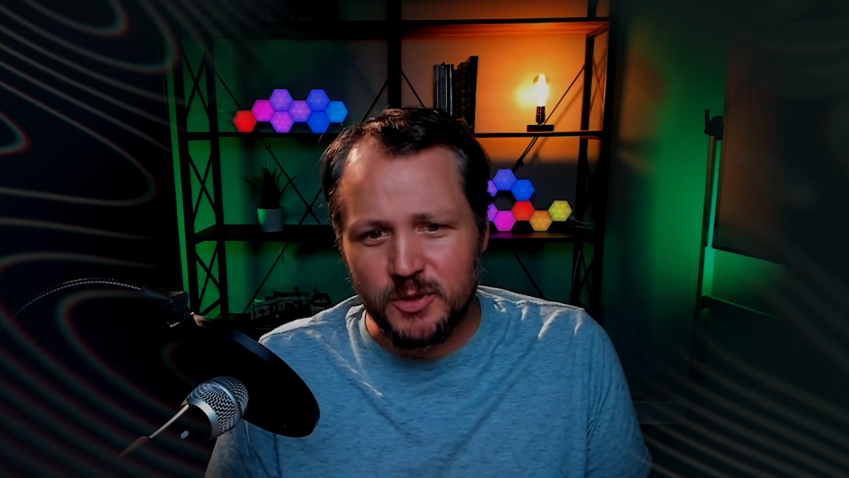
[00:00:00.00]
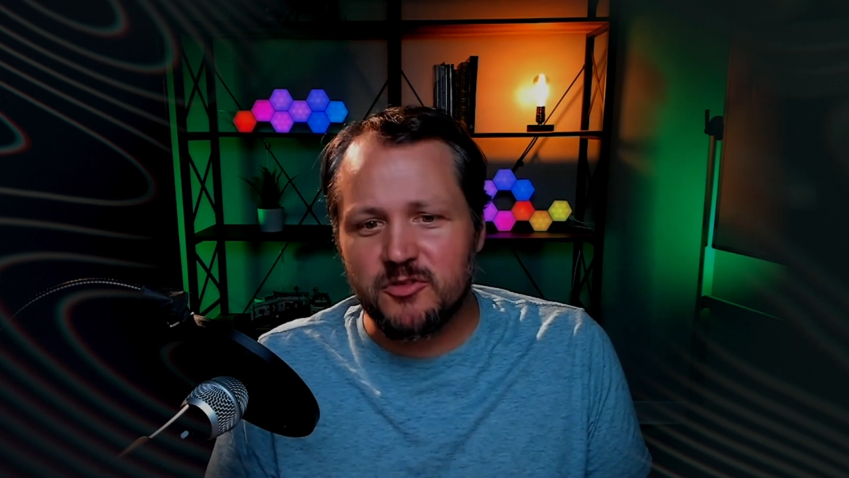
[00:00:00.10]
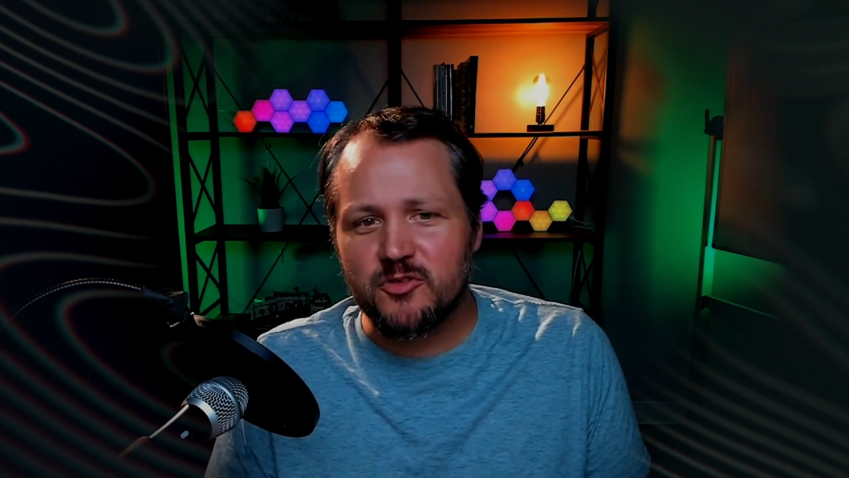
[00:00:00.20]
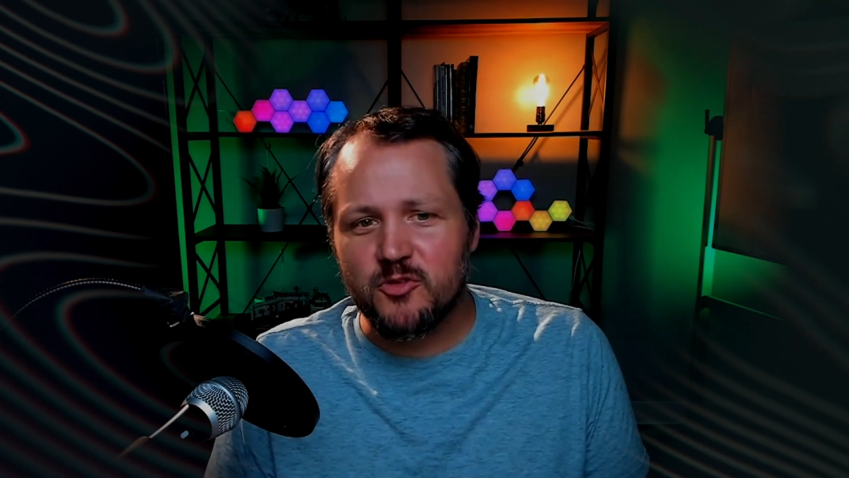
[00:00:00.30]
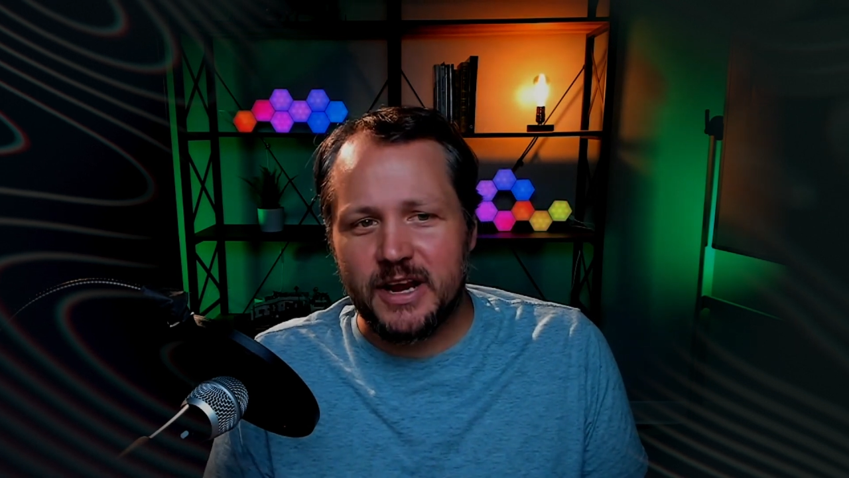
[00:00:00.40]

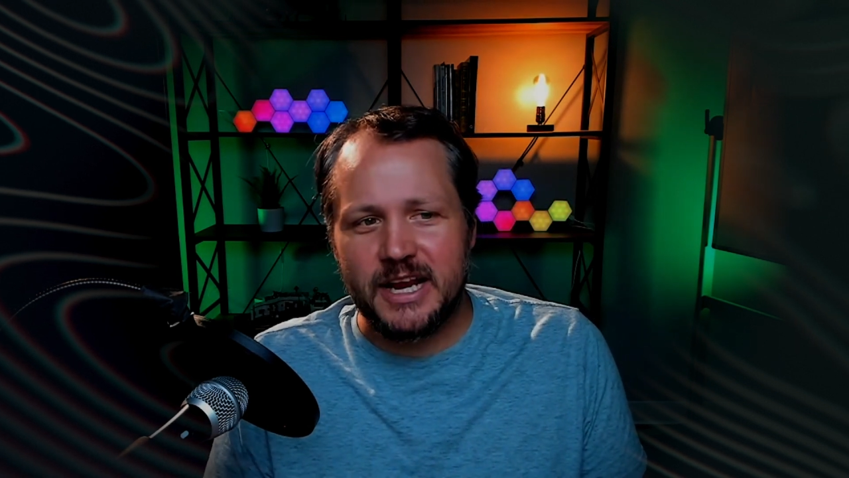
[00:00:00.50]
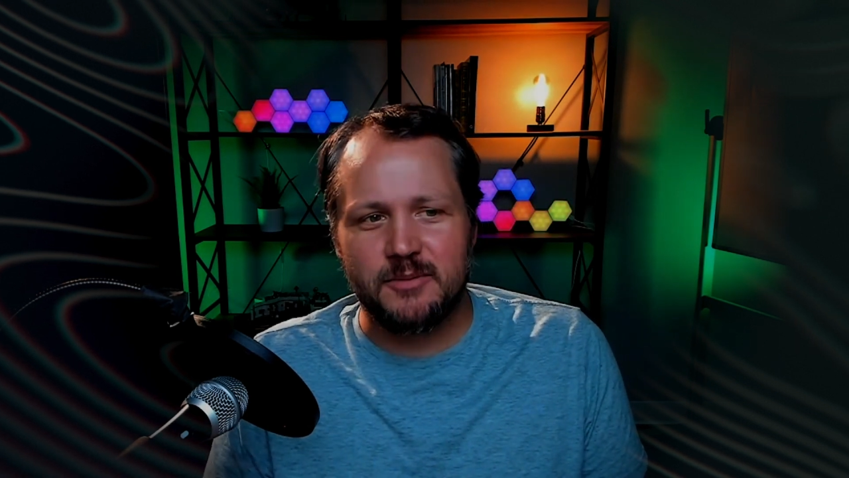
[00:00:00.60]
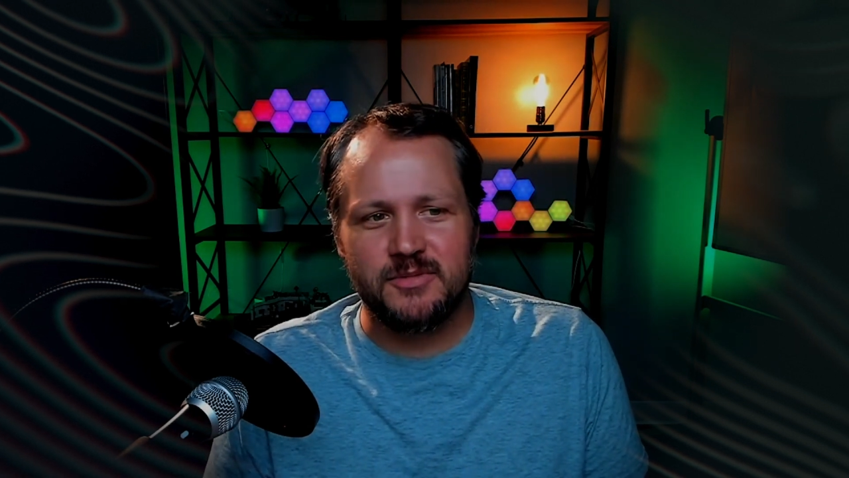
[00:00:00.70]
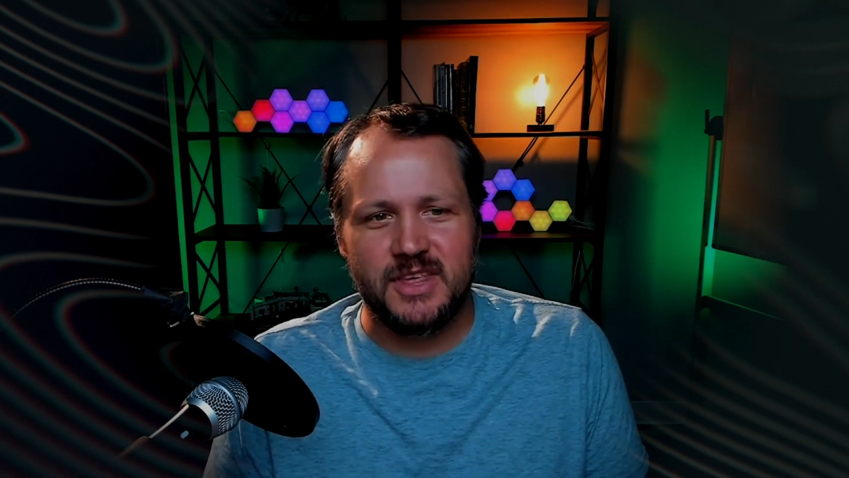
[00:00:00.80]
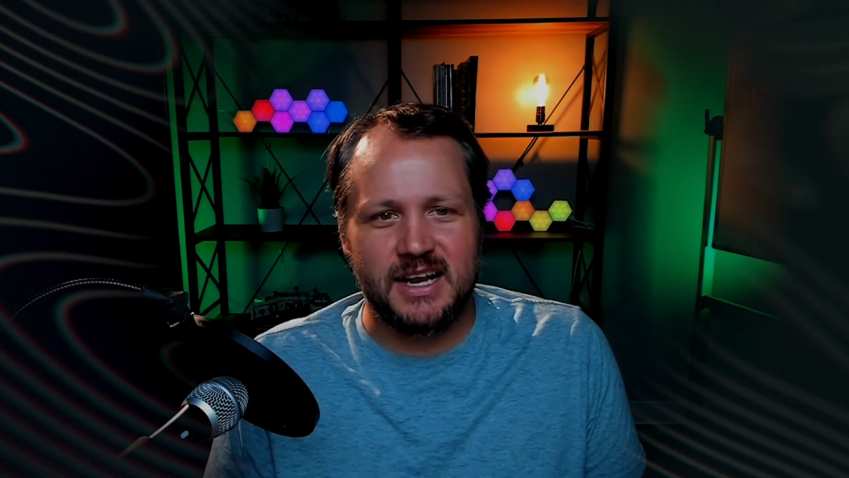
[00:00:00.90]

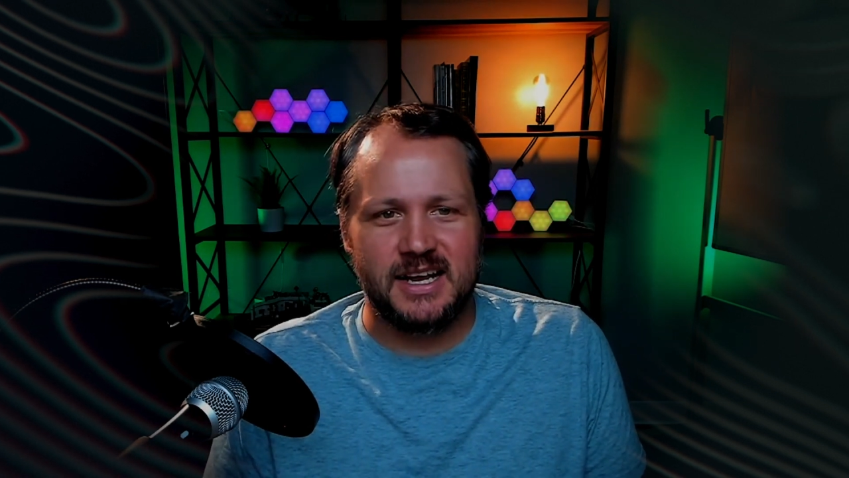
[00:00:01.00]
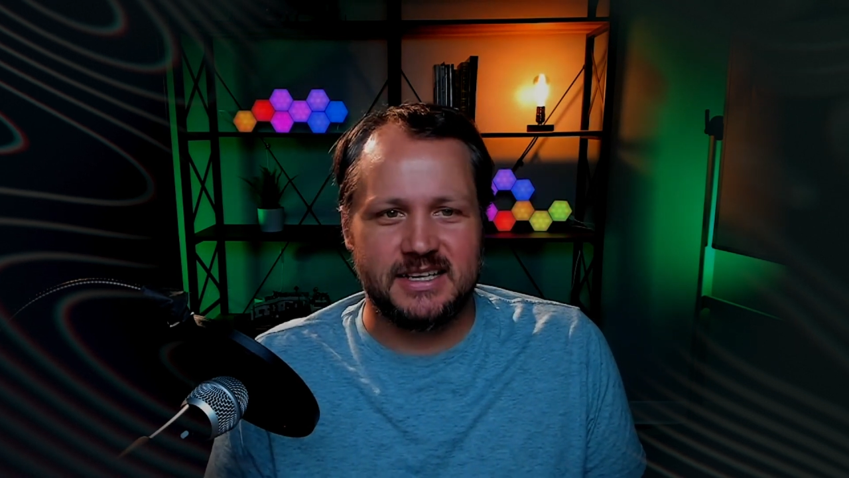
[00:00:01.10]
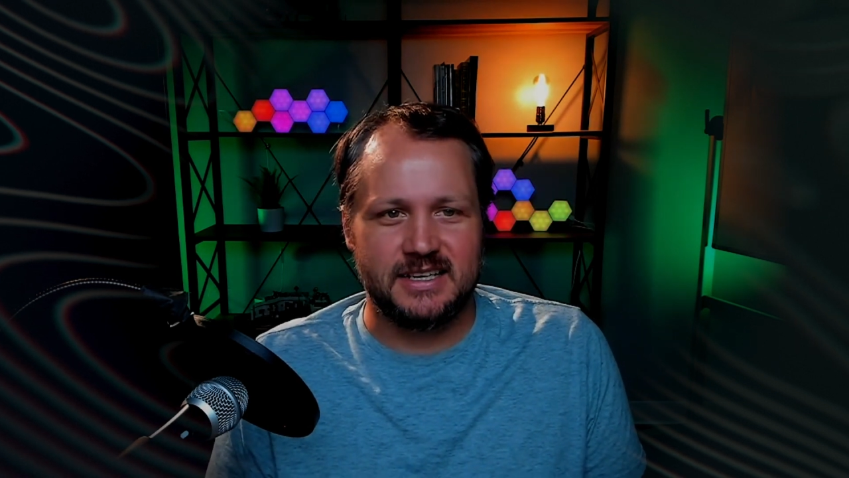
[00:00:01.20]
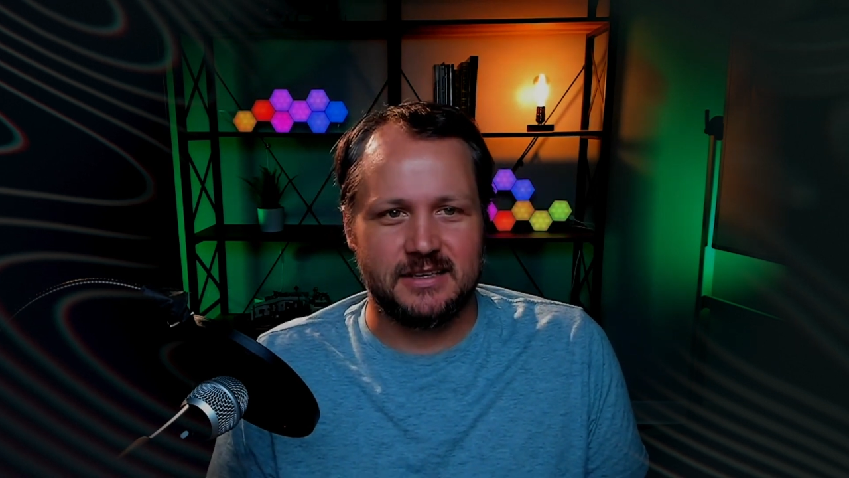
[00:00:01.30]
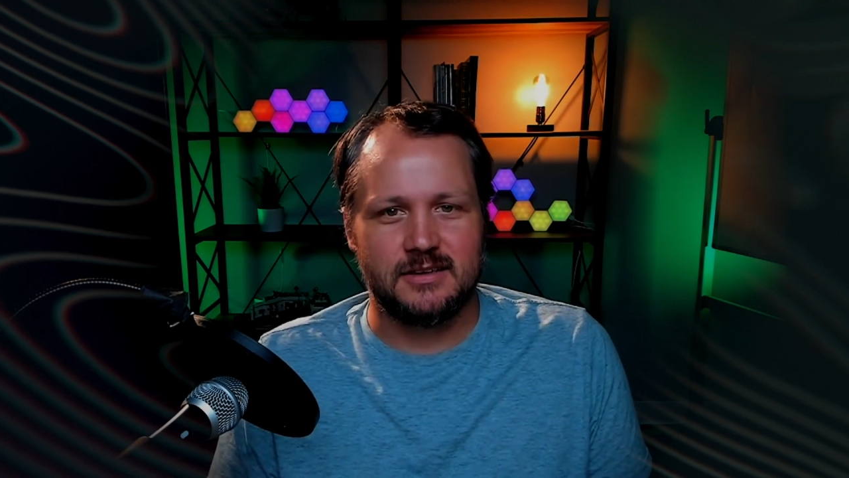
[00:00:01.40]
reframe that
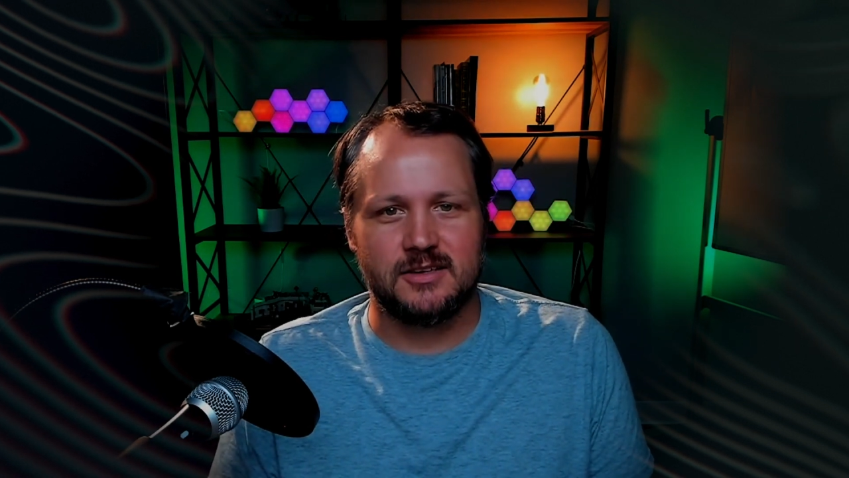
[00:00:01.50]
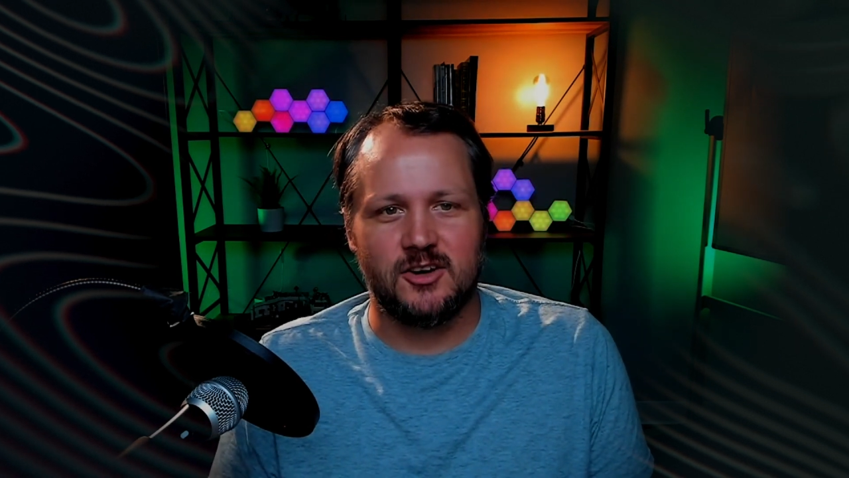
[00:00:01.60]
idea